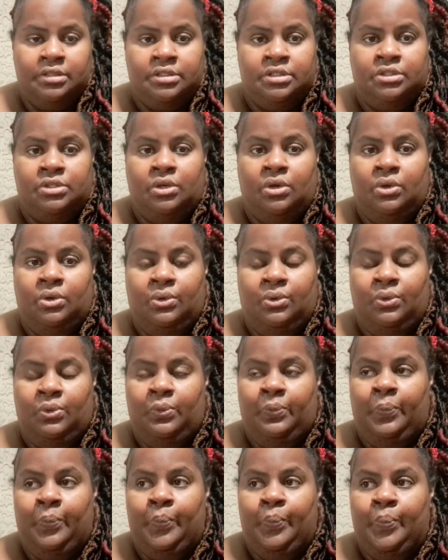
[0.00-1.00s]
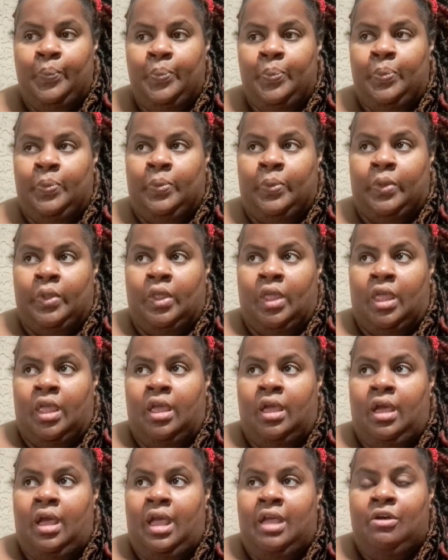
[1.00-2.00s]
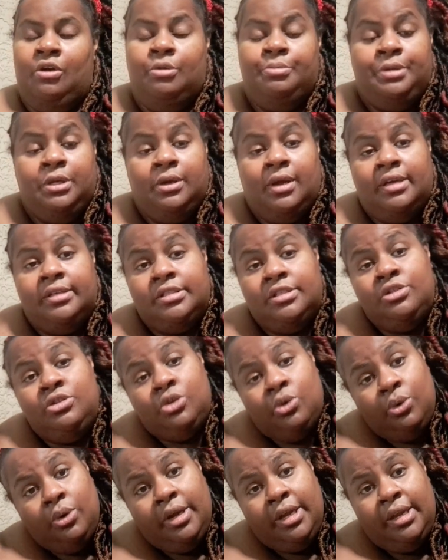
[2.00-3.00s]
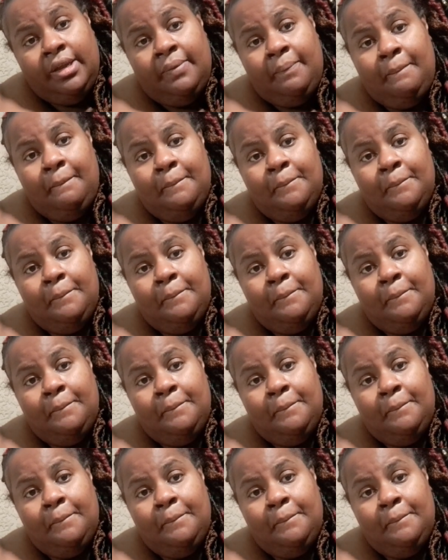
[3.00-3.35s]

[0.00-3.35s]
So I hope you guys enjoy.